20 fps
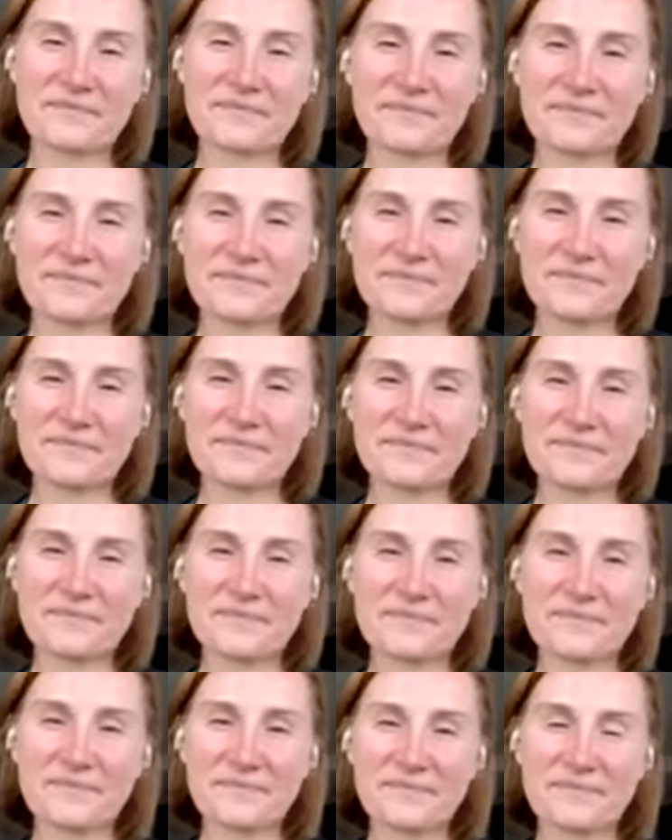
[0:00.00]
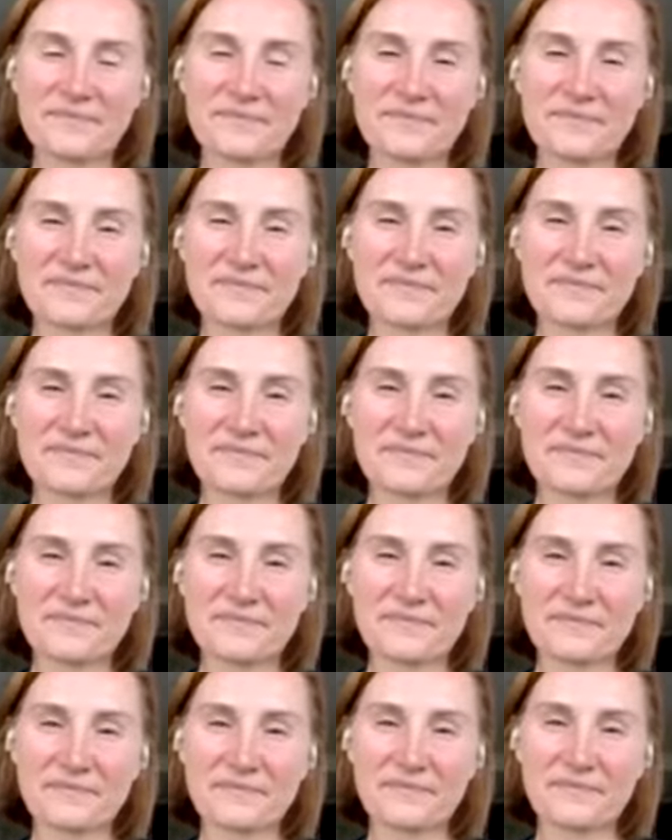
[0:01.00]

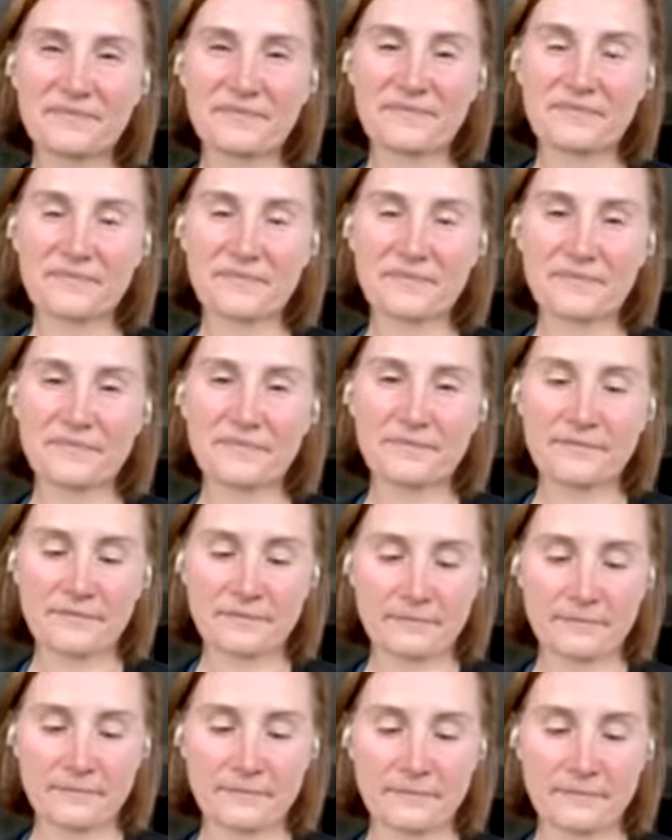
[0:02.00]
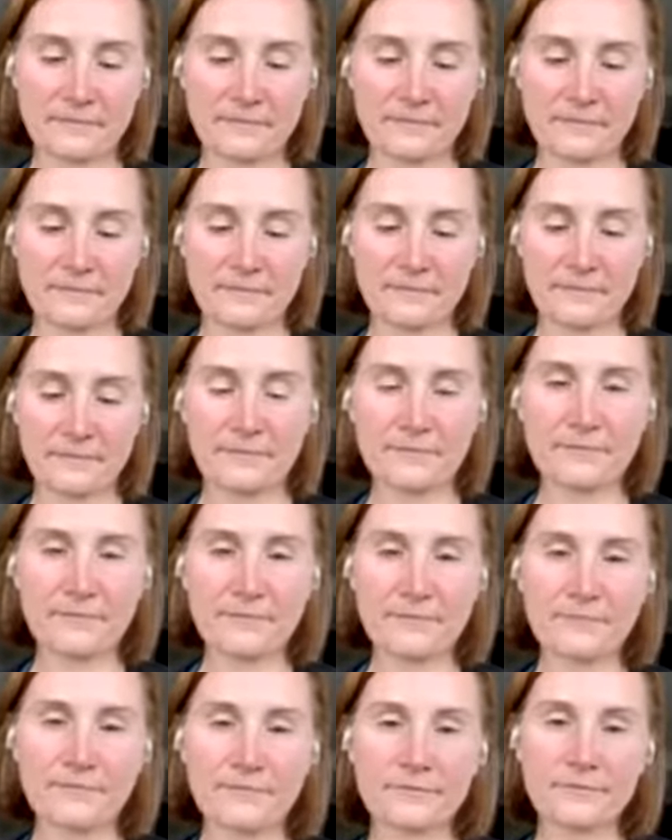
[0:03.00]

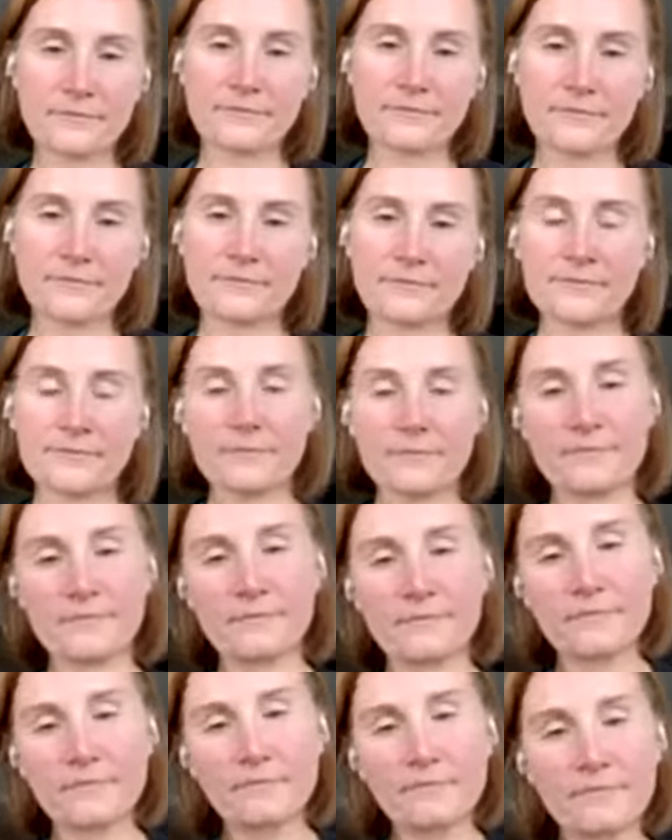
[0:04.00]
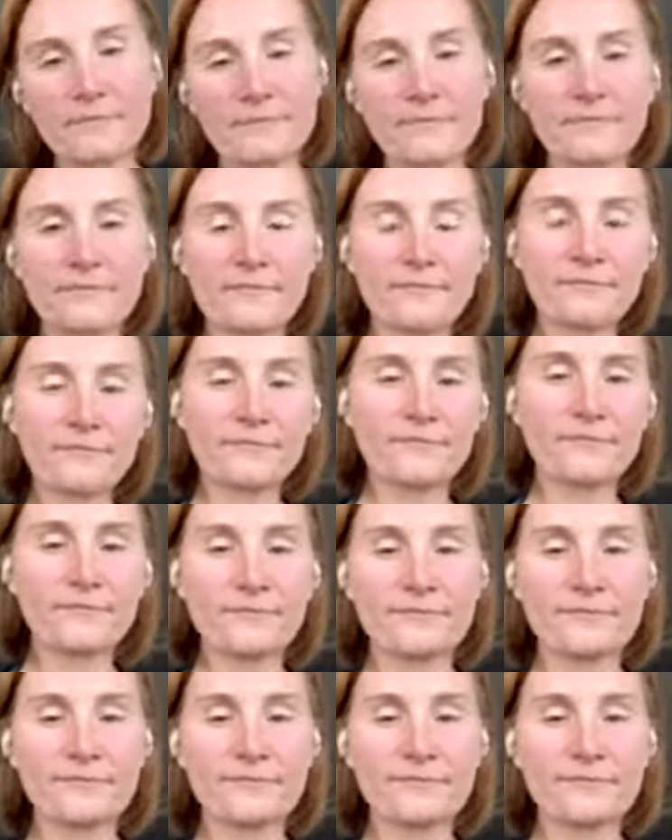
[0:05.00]
(not speaking)